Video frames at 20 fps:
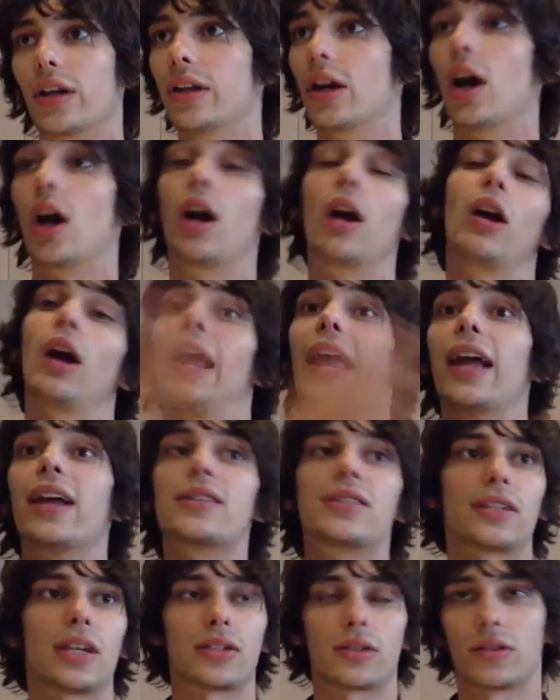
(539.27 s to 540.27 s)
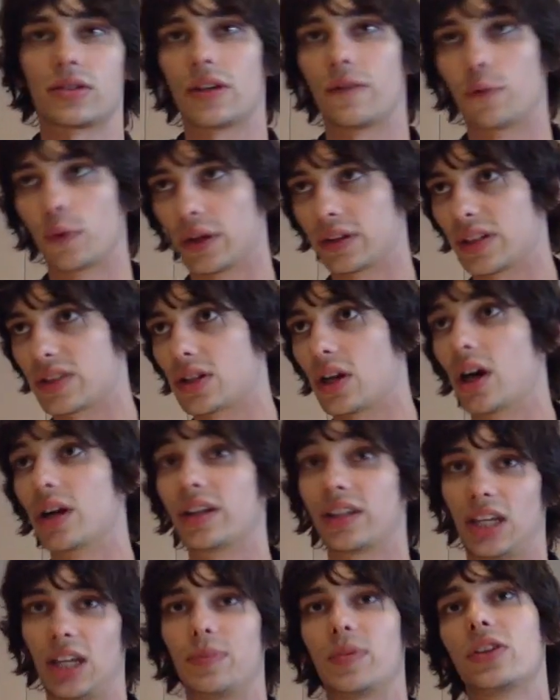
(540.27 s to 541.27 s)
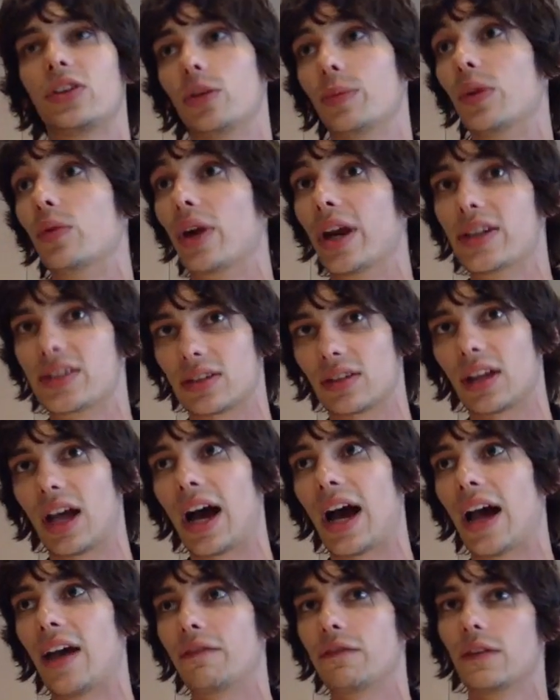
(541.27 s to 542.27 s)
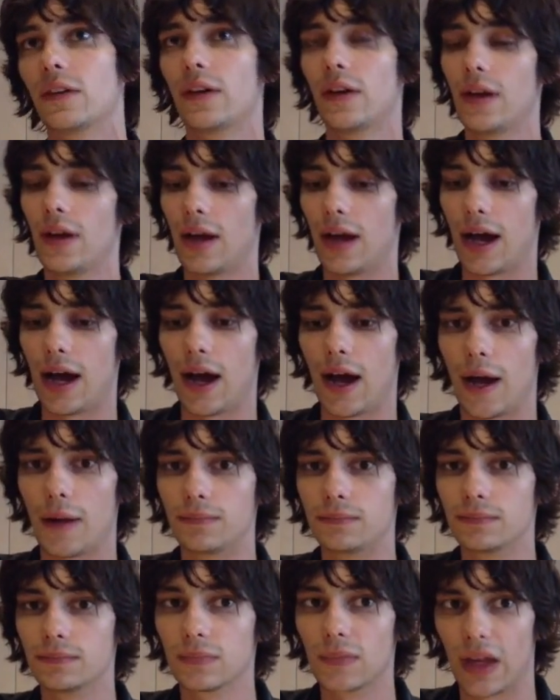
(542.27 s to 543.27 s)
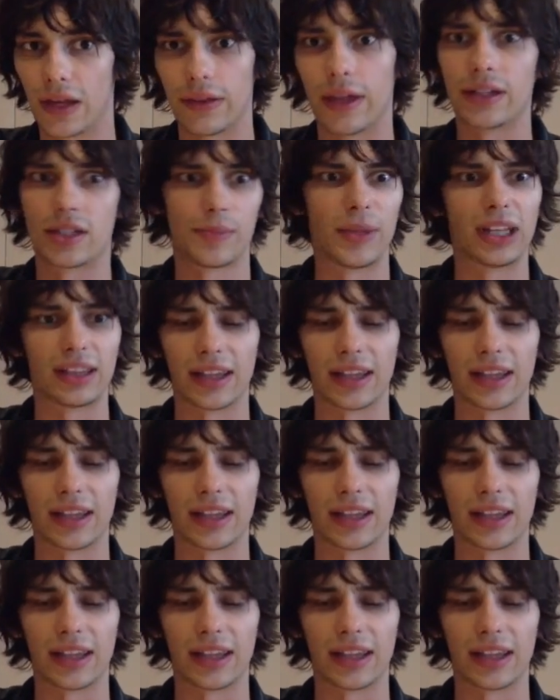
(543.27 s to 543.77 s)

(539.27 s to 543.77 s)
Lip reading: and our ancestors have worked this hard to keep the human race alive. And then to be